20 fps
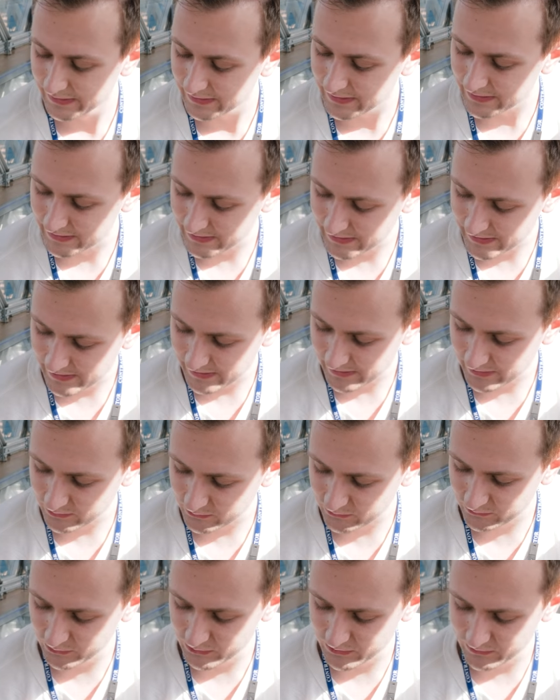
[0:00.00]
this is the
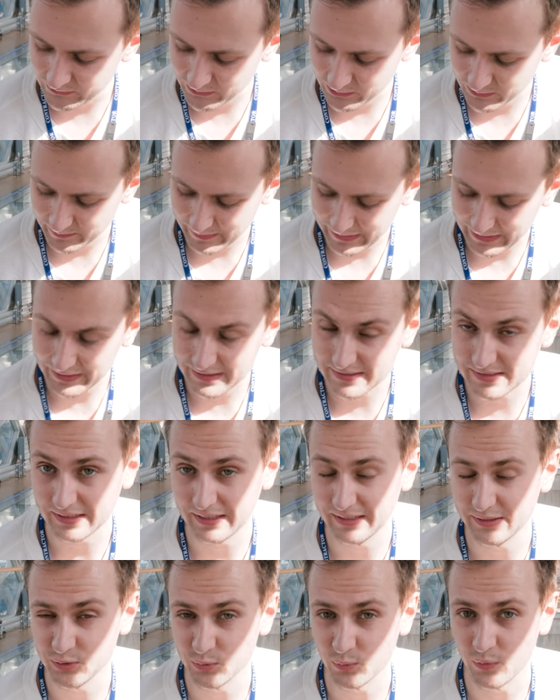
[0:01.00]
Fujifilm
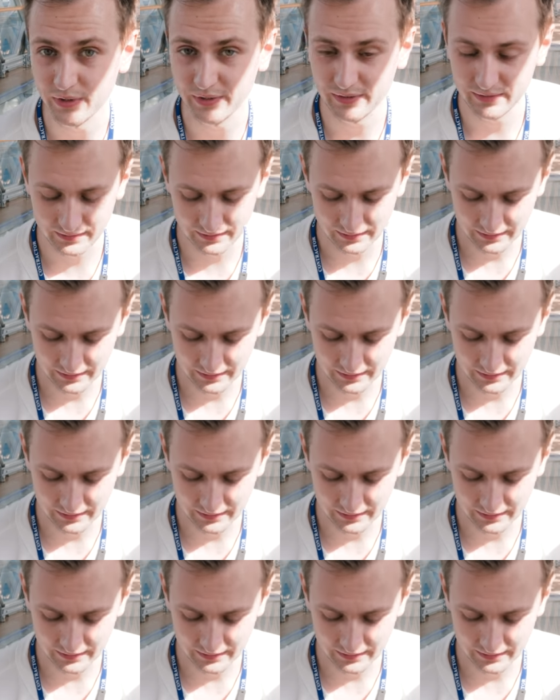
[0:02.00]
X-H1,